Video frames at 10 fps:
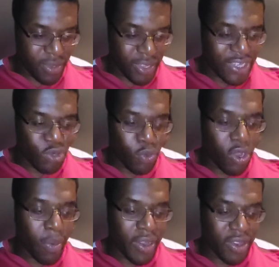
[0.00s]
Like, someone
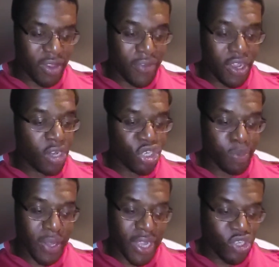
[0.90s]
commented, the video I just
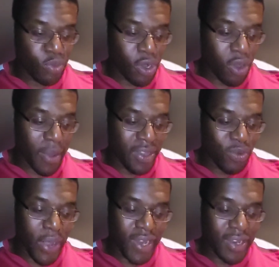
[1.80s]
played, someone
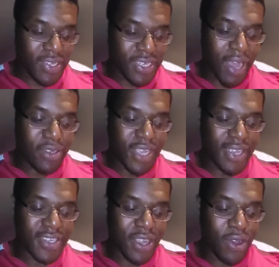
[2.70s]
commented, "Where did the Scouse
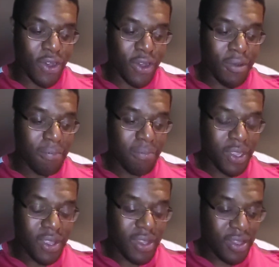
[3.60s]
accent go?"
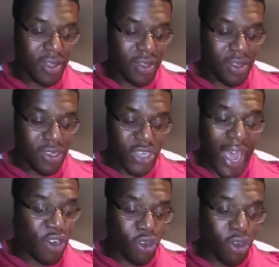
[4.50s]
So
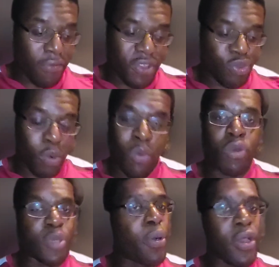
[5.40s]
I don't know if this woman
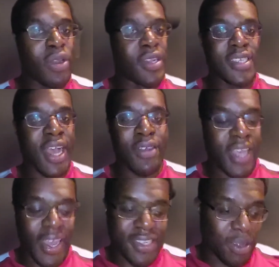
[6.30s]
was putting on a Scouse
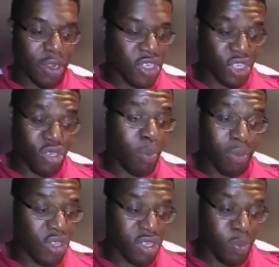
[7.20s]
accent, because there's